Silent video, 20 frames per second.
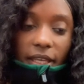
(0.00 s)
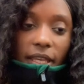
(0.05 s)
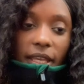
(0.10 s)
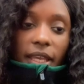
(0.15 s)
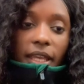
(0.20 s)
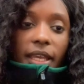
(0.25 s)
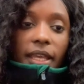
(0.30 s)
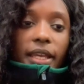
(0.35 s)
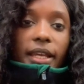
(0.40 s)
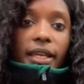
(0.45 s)

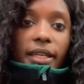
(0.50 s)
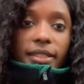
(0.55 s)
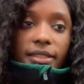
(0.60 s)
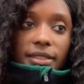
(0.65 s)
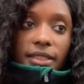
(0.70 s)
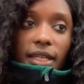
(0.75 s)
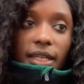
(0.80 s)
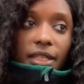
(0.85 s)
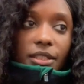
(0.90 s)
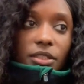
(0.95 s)

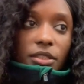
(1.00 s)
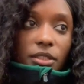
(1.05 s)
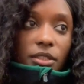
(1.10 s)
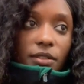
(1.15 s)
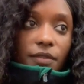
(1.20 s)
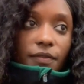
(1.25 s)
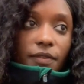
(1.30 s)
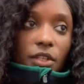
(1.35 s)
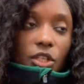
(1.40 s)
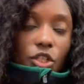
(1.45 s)
and I just
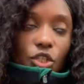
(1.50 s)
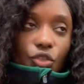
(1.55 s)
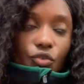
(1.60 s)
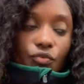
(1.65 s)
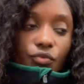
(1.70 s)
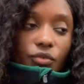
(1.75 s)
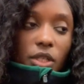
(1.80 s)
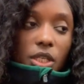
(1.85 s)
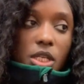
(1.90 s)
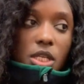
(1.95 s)
finished
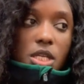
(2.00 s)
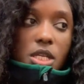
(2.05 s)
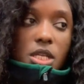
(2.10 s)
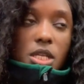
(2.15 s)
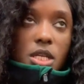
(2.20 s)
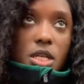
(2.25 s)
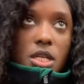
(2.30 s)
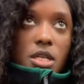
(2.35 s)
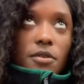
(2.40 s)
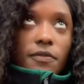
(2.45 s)

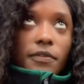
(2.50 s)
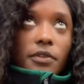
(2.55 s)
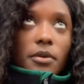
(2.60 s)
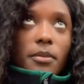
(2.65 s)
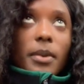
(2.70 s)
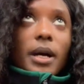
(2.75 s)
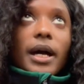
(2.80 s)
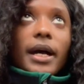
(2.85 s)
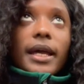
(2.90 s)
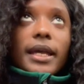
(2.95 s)
reading for
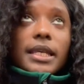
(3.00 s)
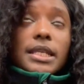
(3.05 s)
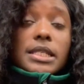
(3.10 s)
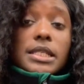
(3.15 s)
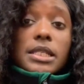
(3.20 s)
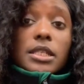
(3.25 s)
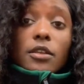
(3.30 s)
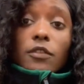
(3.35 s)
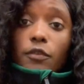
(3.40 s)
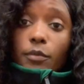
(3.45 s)
my
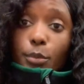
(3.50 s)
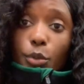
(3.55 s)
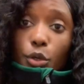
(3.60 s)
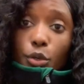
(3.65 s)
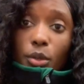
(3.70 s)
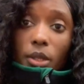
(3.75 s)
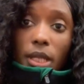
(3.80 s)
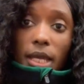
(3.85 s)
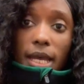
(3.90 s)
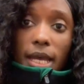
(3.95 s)
Civ Pro
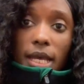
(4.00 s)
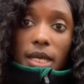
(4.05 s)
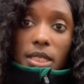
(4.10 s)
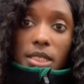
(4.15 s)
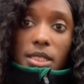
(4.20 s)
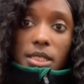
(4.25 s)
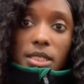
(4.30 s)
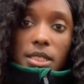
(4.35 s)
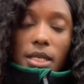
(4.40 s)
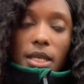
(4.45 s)
class.
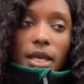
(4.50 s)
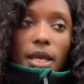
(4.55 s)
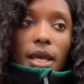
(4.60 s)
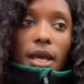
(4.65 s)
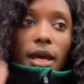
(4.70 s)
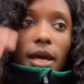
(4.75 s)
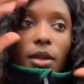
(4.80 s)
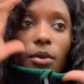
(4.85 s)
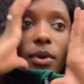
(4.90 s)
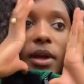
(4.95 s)

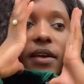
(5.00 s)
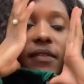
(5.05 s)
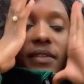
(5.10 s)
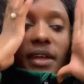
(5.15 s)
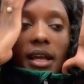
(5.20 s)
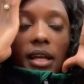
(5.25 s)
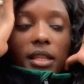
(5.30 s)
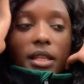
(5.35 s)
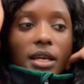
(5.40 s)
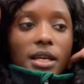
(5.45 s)
I don't have
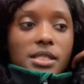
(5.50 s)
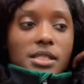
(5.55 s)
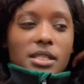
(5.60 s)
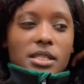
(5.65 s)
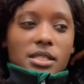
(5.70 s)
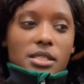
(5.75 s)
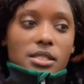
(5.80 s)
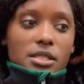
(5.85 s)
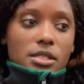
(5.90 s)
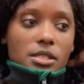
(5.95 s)
that class.
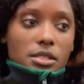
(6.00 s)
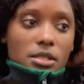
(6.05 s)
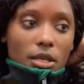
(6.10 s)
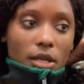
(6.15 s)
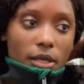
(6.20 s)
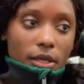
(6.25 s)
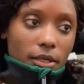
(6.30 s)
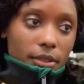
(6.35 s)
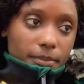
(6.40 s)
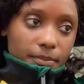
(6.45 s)
It's
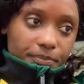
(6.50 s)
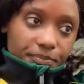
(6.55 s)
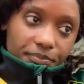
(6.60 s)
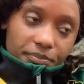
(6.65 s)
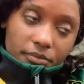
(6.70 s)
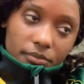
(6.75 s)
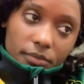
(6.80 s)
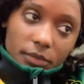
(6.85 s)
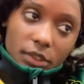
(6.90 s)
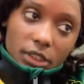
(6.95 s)

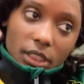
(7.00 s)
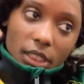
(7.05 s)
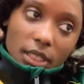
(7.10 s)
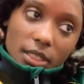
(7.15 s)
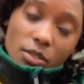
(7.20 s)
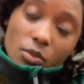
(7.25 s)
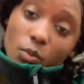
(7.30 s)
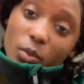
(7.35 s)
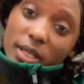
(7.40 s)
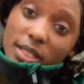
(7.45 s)

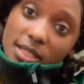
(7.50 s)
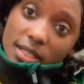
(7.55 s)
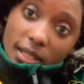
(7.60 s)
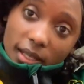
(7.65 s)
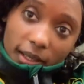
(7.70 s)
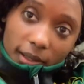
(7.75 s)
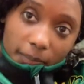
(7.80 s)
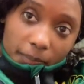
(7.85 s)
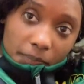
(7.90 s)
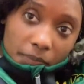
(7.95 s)
today's
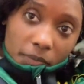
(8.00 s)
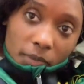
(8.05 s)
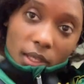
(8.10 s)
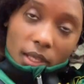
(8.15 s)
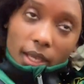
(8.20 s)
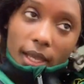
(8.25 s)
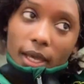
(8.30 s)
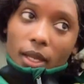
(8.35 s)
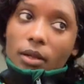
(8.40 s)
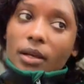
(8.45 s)
Wednesday.
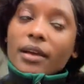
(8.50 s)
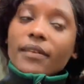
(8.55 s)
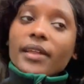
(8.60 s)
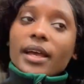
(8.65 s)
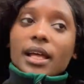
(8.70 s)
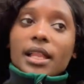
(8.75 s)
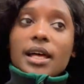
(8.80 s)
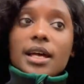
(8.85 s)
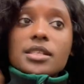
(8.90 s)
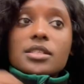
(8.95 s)
I don't have
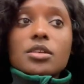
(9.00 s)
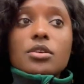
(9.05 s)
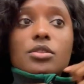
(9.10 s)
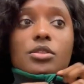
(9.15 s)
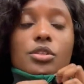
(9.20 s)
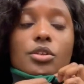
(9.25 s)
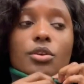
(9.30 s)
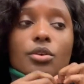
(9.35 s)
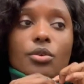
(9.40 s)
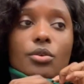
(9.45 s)
that class
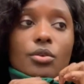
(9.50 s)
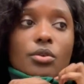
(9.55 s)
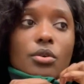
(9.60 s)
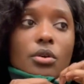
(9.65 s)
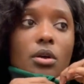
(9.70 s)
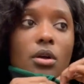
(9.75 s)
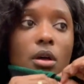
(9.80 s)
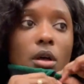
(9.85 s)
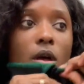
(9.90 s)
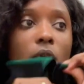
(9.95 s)
until
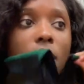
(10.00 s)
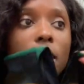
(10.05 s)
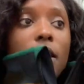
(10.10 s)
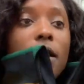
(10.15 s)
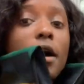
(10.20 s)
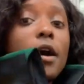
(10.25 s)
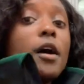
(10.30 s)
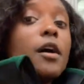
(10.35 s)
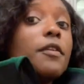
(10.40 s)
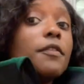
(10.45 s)

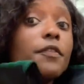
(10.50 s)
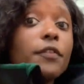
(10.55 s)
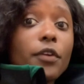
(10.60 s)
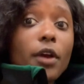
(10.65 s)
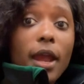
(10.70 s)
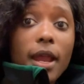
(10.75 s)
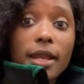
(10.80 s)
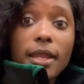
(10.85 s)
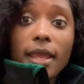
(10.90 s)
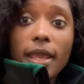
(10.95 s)

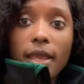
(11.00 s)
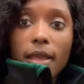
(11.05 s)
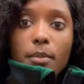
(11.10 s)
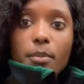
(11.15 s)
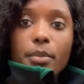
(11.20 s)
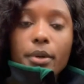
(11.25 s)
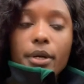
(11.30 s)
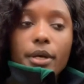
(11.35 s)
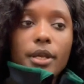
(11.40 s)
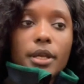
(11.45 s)
Friday,
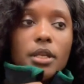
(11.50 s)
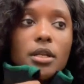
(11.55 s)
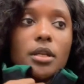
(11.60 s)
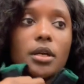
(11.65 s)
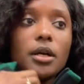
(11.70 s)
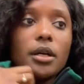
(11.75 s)
but